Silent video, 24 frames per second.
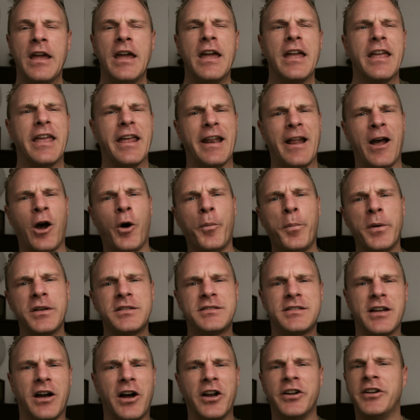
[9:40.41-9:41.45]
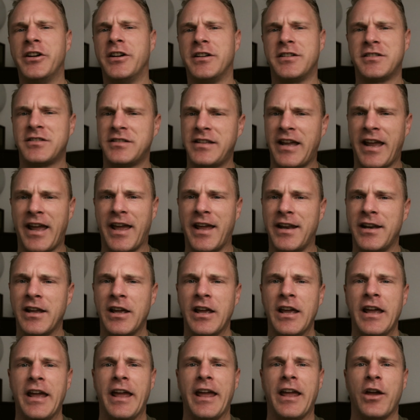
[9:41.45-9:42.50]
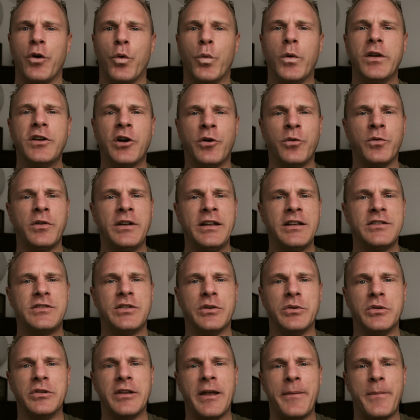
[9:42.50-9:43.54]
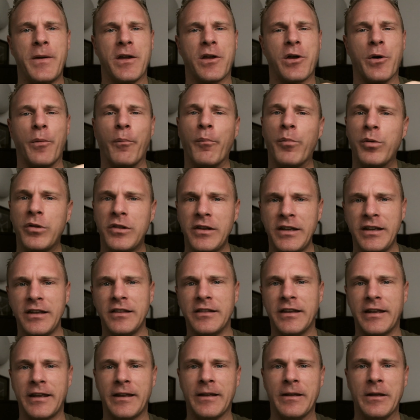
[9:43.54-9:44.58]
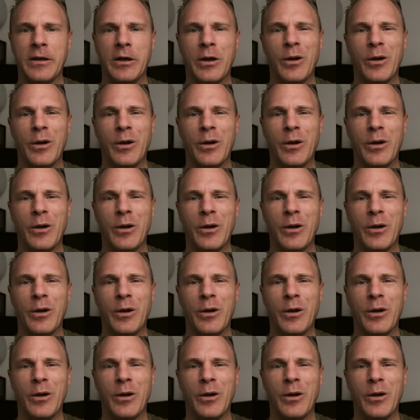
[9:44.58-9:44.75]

can help us to understand we don't need to limit completely,